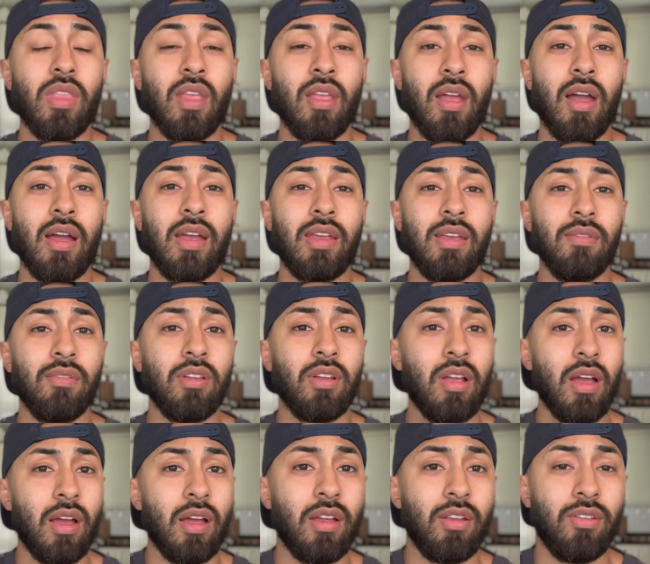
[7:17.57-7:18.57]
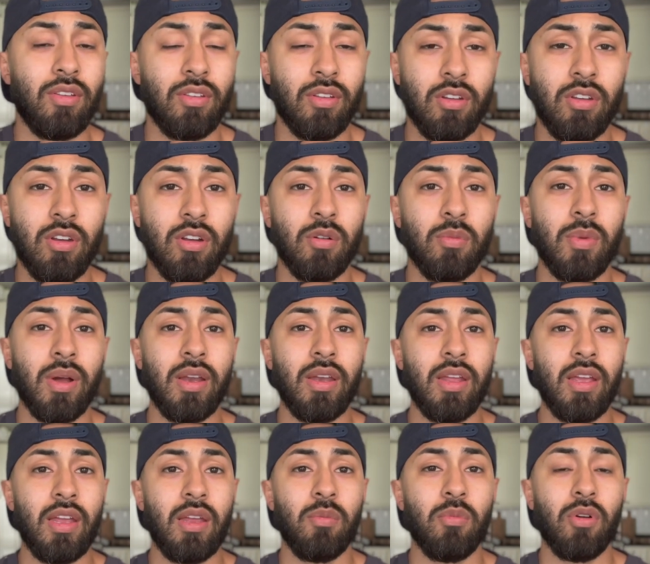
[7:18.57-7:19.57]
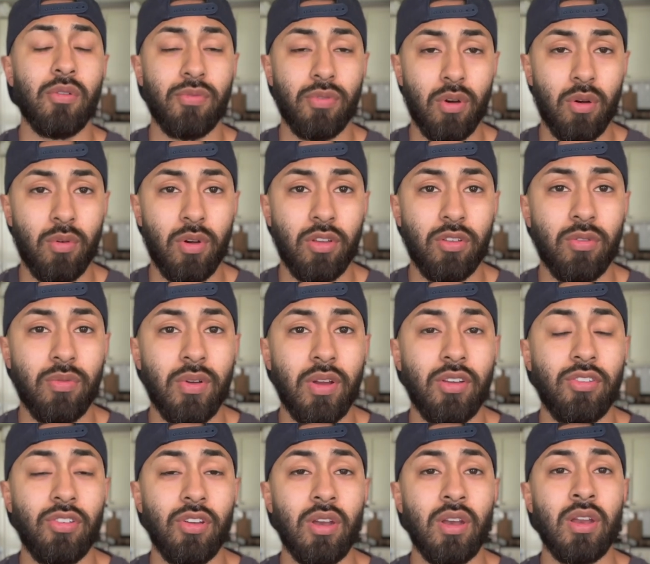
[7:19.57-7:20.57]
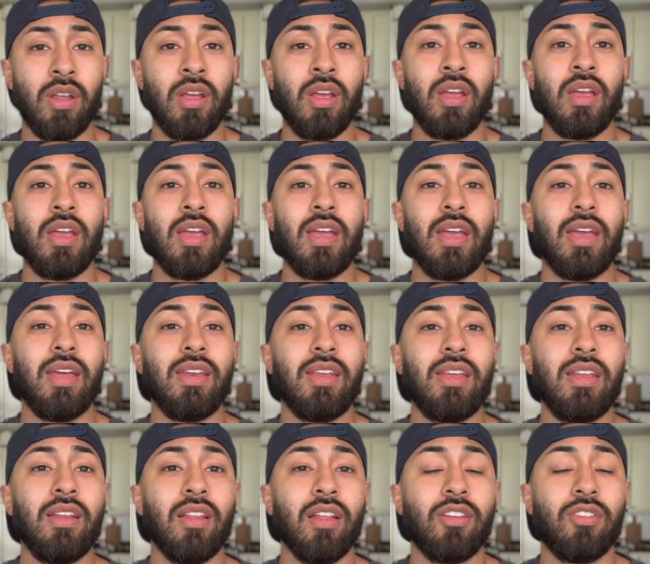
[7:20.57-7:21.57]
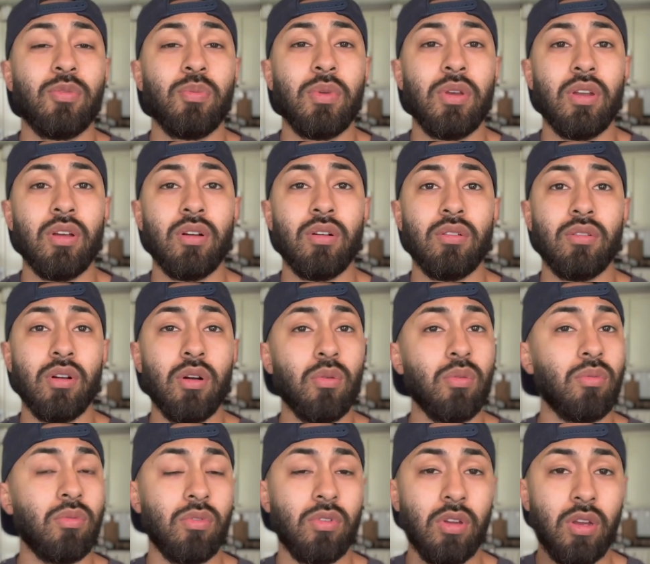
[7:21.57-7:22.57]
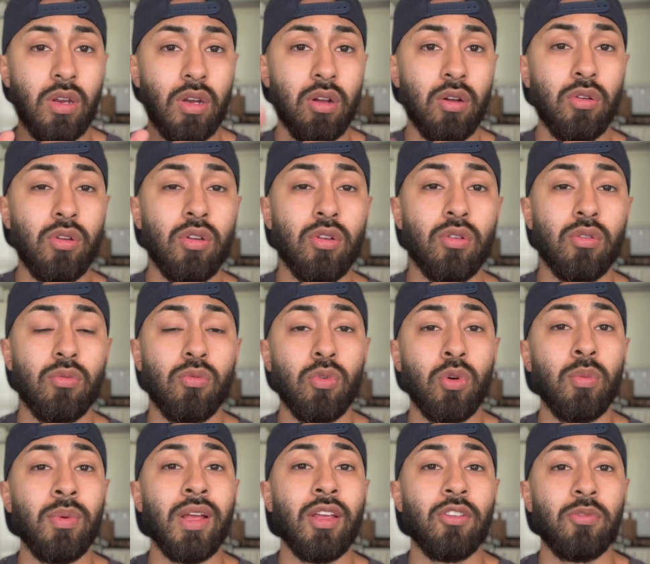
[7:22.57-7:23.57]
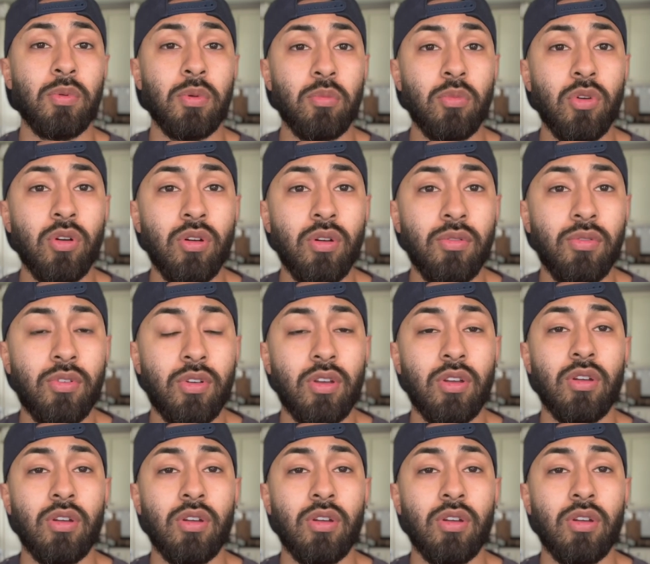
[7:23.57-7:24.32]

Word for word: I give the guys, you know, my name for our reservation, and he lets me know, oh, you know, your room has been moved.